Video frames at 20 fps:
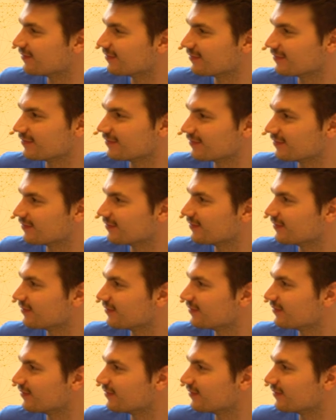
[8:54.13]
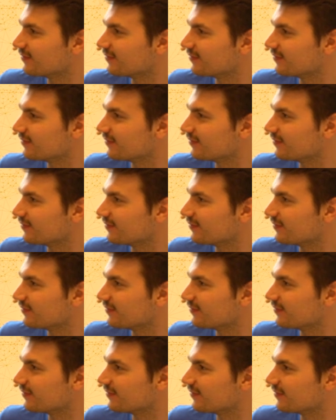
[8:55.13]

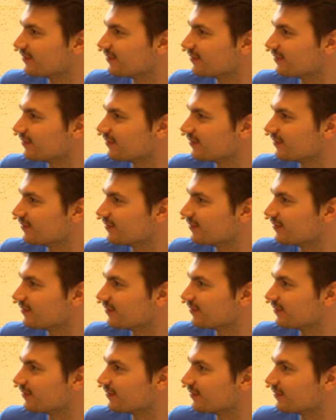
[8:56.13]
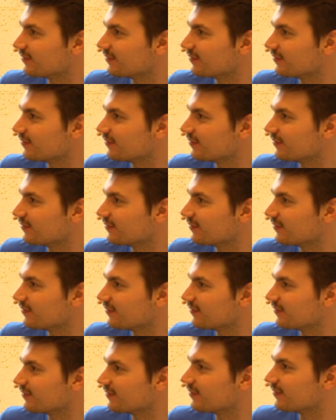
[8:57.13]

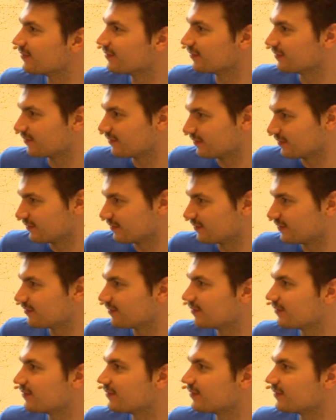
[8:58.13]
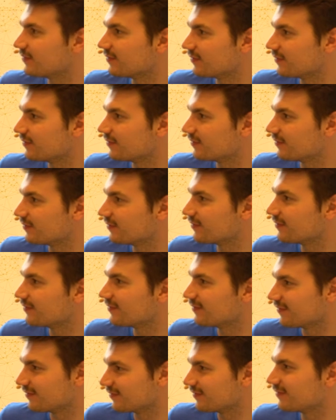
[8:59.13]

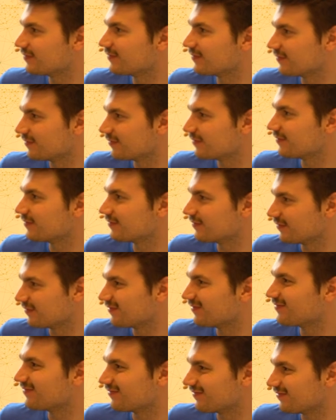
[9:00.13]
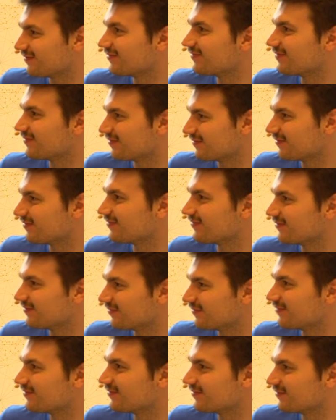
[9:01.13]
(not speaking)